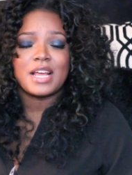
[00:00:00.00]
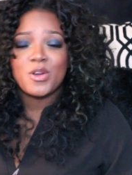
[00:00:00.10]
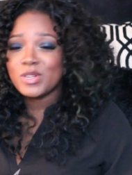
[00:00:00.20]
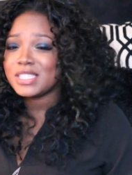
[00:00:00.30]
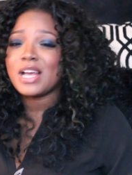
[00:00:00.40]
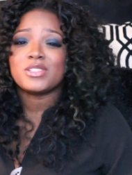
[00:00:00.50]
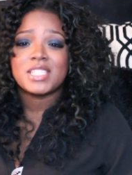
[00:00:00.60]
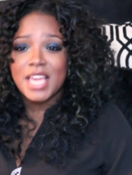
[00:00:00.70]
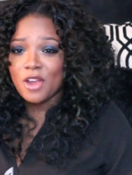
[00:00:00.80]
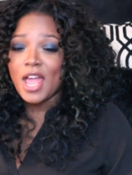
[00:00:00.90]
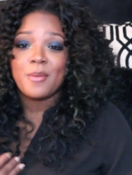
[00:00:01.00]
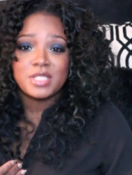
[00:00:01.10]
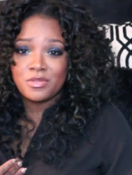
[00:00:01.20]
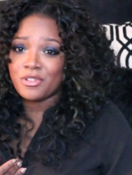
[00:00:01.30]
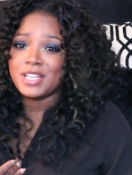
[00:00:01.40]
I always sound scary. I
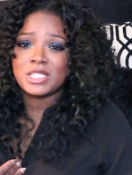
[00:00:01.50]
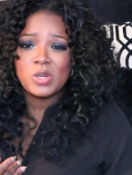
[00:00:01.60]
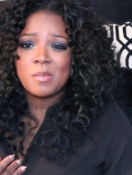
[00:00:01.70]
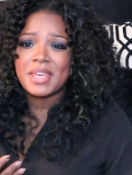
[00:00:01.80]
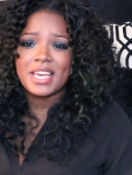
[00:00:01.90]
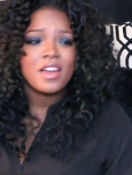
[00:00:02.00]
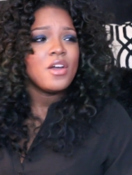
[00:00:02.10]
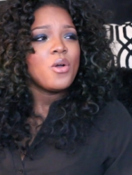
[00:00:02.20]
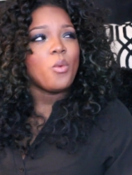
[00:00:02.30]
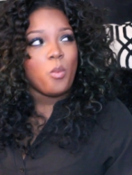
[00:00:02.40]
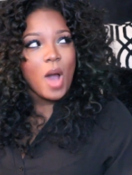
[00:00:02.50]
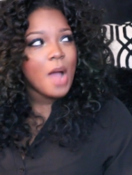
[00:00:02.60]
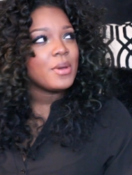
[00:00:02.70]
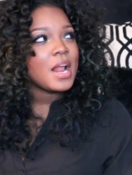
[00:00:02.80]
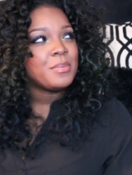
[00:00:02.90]
was afraid to. I'm like,
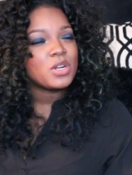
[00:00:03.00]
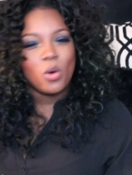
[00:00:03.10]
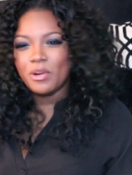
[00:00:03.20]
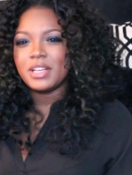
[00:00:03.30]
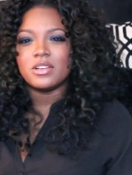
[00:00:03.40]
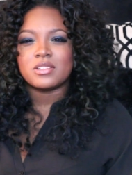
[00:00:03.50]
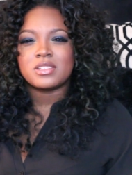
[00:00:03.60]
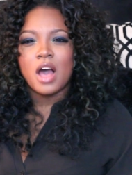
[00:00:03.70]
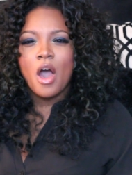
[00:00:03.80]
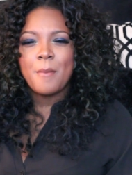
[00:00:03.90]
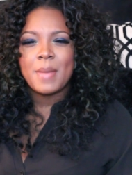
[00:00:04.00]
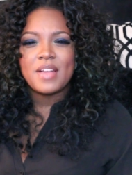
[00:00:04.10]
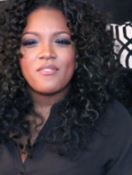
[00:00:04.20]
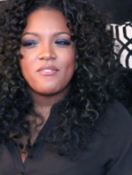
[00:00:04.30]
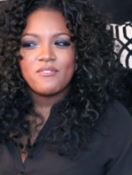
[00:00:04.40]
why would I put oils on
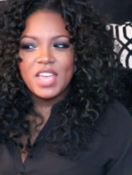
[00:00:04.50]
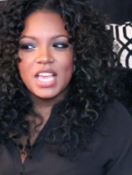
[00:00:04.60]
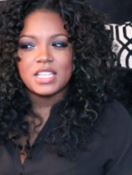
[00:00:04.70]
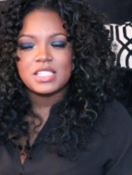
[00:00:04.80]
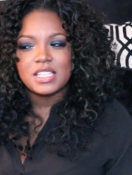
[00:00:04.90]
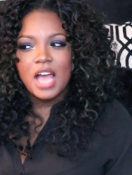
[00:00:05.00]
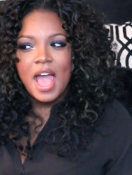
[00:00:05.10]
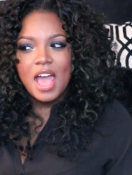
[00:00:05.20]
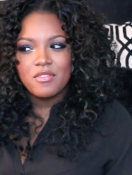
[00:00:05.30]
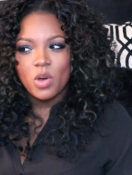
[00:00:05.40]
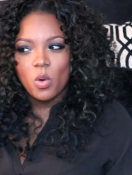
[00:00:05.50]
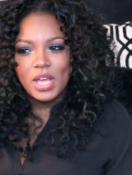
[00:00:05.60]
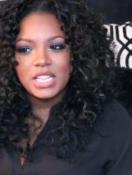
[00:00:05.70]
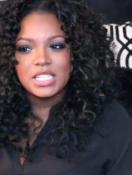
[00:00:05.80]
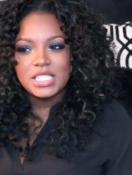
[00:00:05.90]
my face? I have
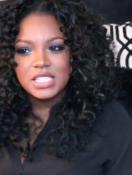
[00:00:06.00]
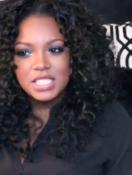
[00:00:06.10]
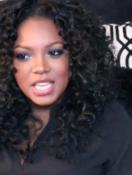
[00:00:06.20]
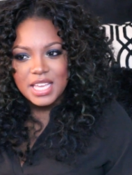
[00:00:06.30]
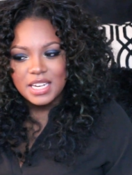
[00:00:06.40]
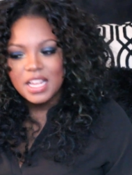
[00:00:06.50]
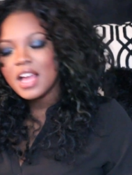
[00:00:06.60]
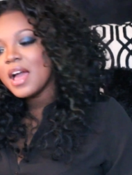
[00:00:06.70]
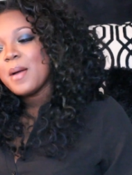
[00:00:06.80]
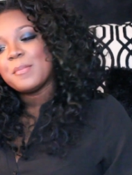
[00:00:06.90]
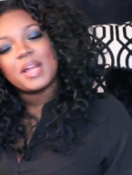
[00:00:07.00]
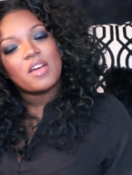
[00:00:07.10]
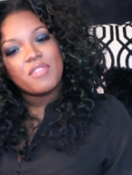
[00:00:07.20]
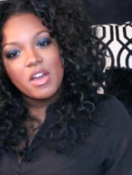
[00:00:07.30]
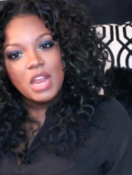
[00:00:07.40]
oily skin. But
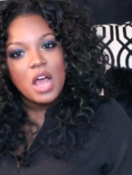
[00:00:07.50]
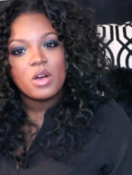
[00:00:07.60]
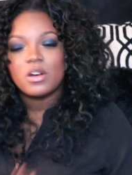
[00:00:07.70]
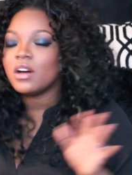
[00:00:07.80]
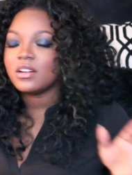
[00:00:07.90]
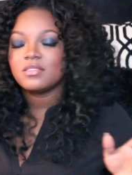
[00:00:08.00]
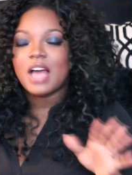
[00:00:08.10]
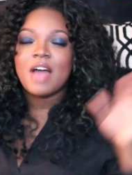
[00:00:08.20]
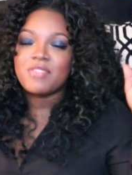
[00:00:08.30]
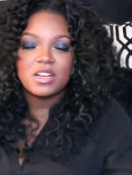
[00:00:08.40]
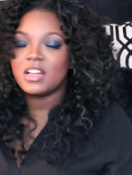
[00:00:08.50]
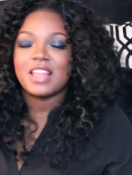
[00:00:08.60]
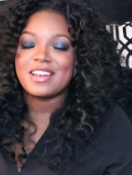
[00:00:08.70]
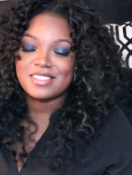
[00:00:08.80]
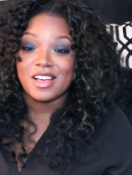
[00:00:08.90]
I found out, I found out a
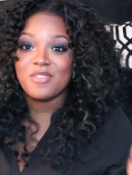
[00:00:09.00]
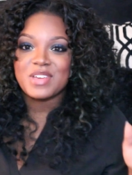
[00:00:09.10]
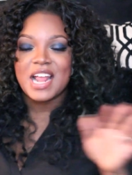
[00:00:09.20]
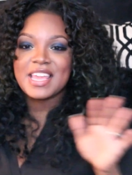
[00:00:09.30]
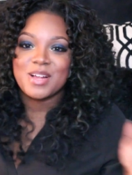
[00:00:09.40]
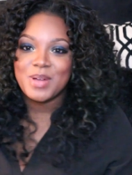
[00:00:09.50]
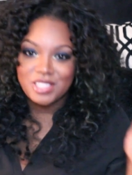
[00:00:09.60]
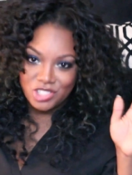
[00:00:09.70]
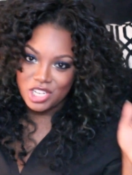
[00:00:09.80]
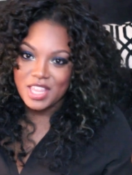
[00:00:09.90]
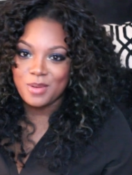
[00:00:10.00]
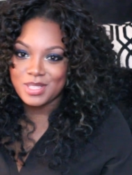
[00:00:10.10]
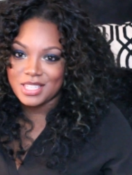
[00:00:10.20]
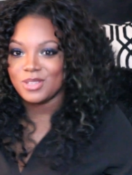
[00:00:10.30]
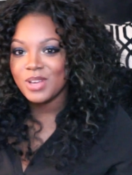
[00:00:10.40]
lot of stuff and I can't wait to share that
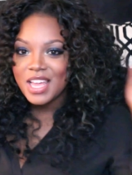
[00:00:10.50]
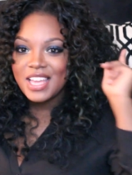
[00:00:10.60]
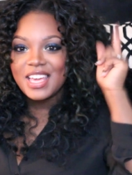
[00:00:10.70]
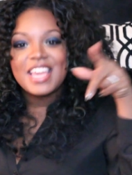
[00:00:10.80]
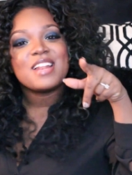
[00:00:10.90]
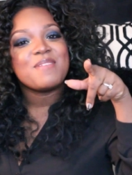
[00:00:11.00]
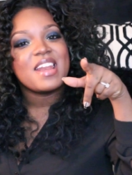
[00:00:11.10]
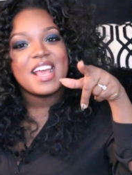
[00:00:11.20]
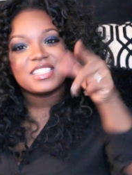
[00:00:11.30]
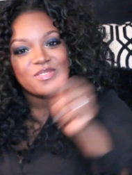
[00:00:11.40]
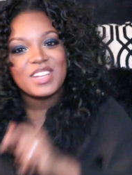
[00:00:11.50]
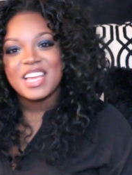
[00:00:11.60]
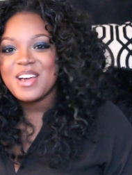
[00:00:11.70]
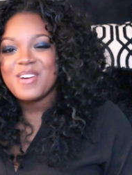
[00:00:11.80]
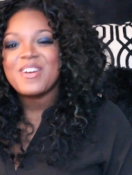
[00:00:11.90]
with you in my next
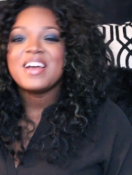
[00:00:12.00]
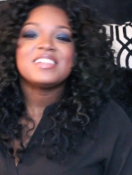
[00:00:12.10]
video.